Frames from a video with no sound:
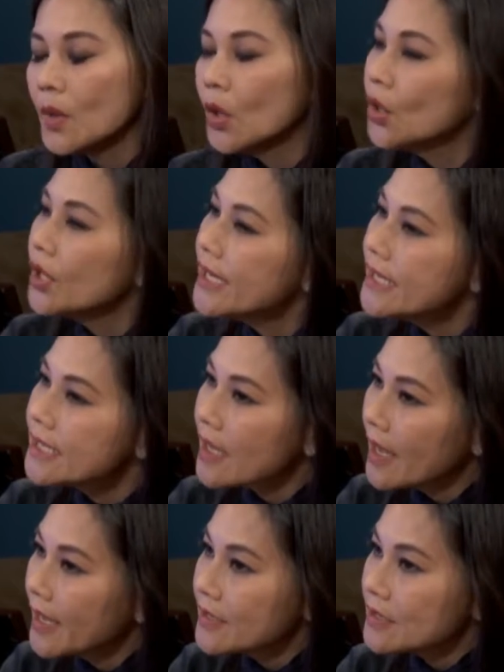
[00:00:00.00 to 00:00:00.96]
early
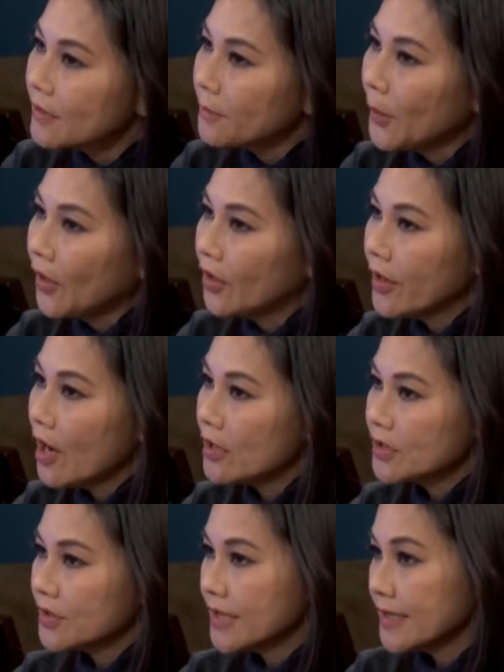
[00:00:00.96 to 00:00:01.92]
signs of
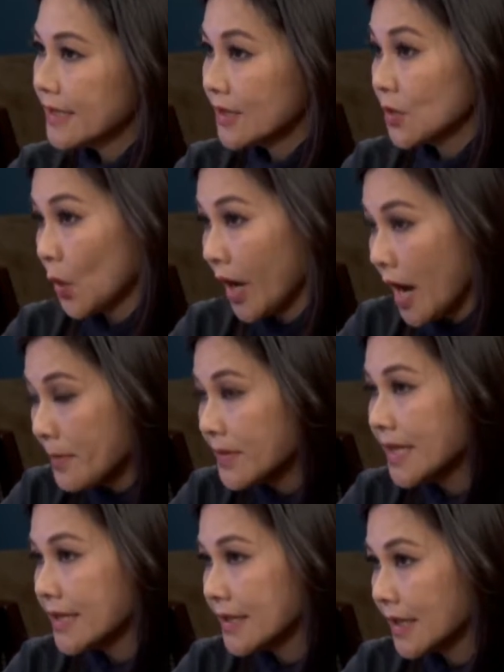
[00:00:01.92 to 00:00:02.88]
periodontal disease or gum
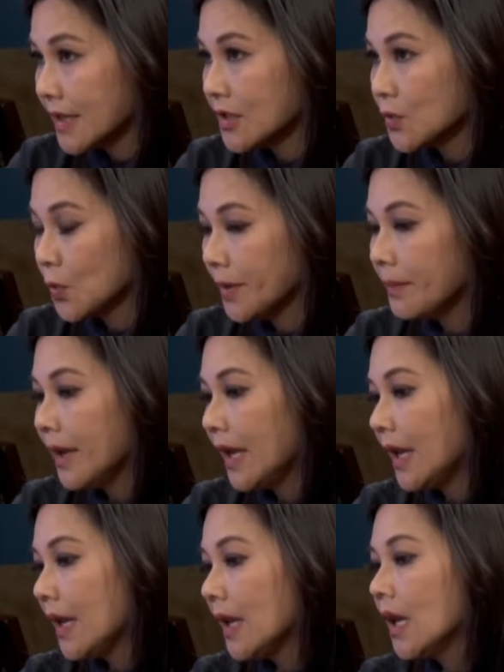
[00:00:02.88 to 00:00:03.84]
disease would
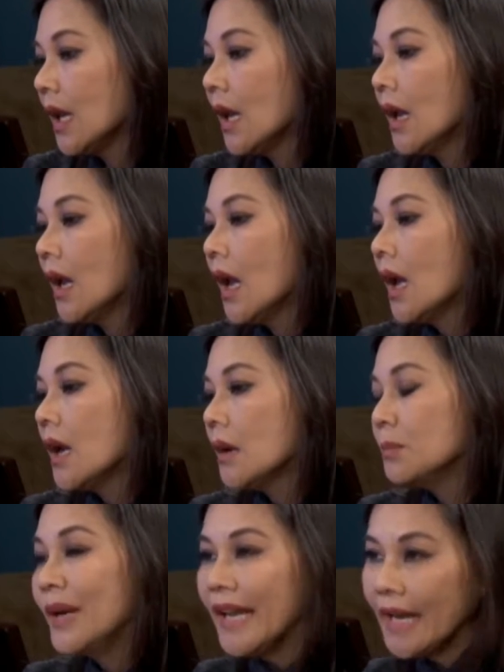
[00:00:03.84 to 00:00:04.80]
be
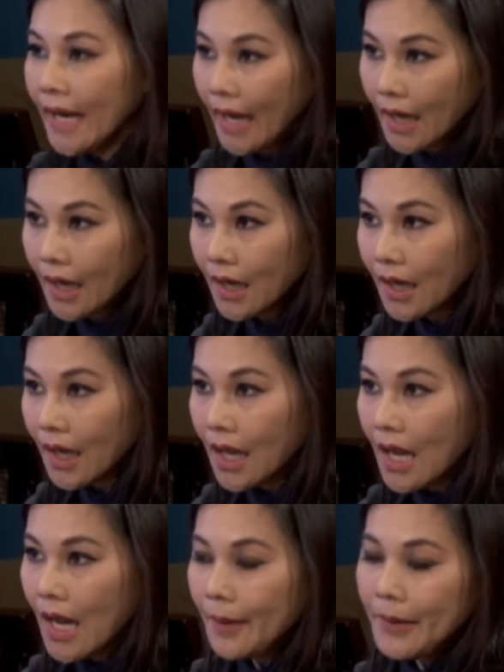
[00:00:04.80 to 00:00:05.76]
bleeding.
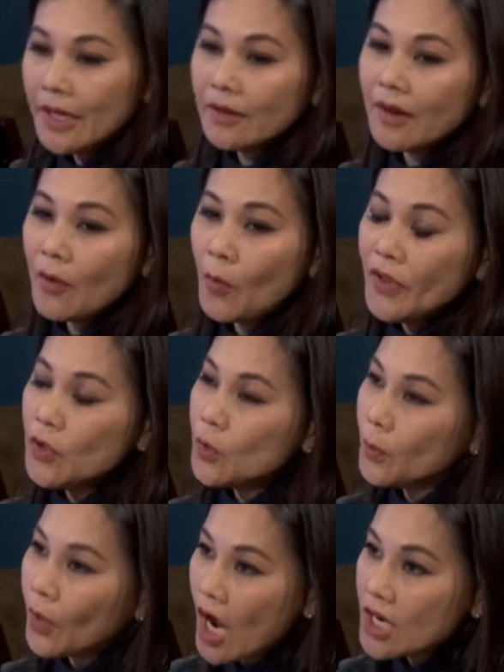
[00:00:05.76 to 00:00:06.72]
I mean, when you
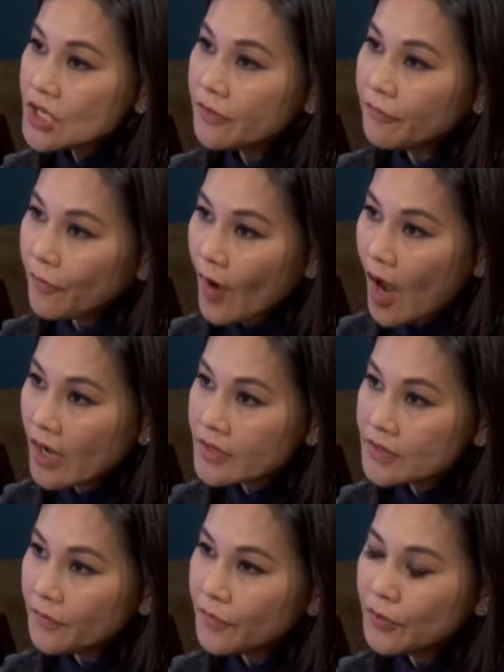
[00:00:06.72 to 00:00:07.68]
brush and
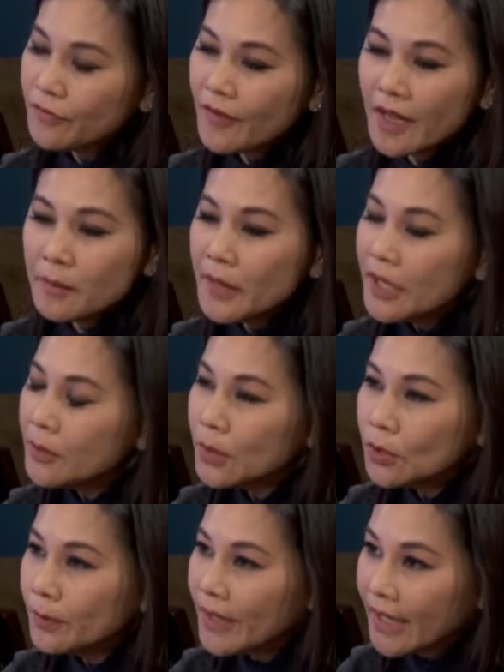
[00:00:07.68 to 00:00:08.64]
floss, if you find
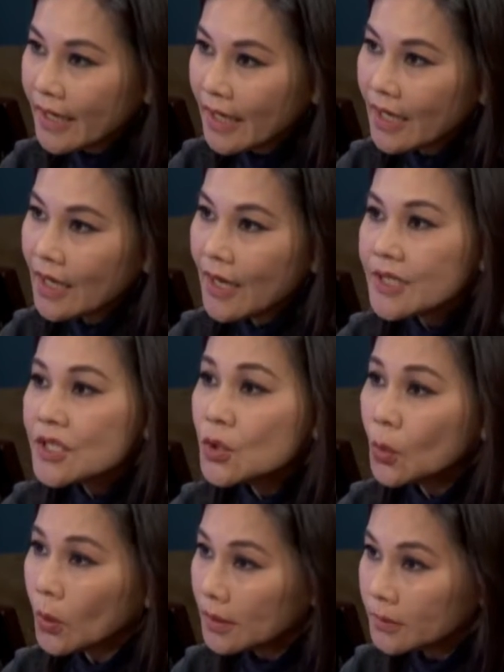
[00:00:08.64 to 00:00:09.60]
minimal bleeding, it's
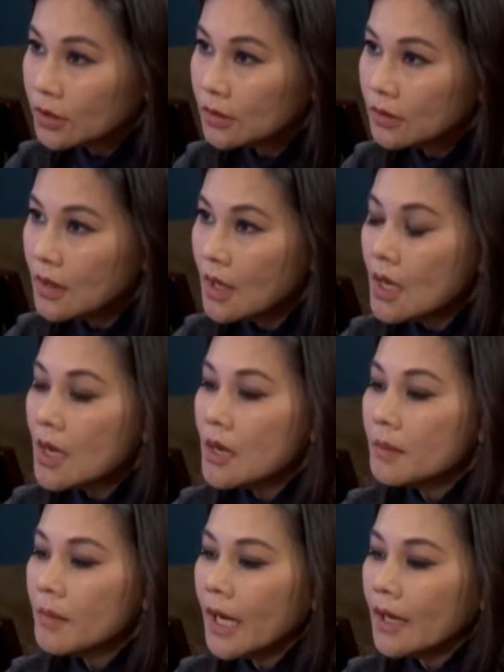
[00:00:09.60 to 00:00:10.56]
normal,
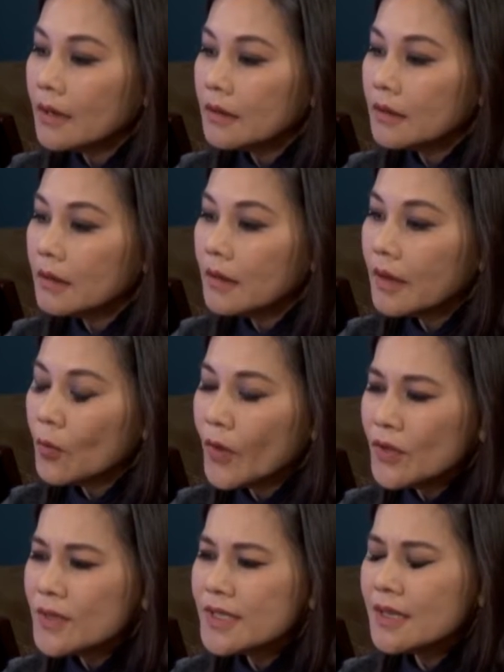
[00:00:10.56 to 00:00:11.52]
but
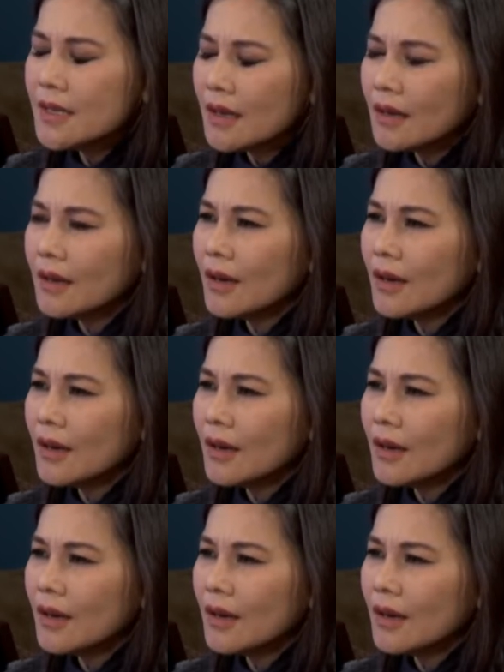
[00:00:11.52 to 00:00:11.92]
when you see